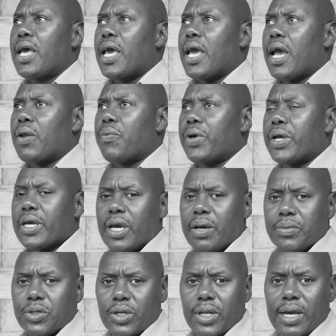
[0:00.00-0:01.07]
and we
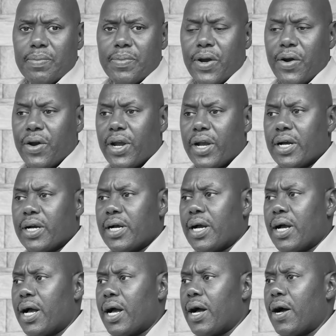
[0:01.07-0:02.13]
came to liberia
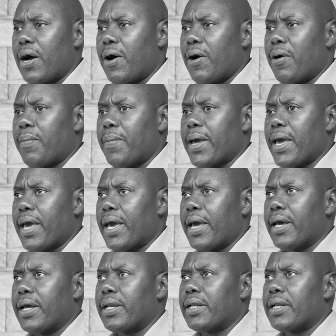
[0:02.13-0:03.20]
um,
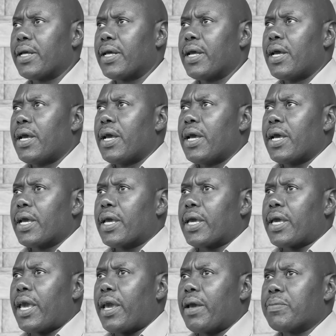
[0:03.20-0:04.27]
and
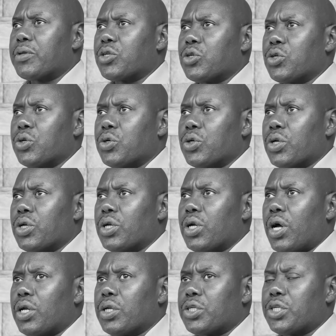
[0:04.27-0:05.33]
came to
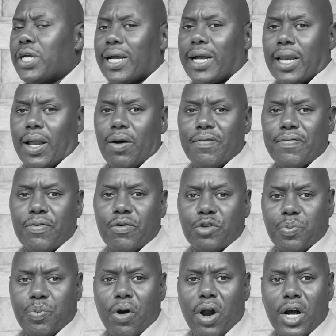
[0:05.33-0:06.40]
check out our
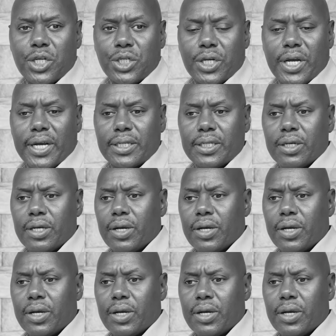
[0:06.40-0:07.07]
first project.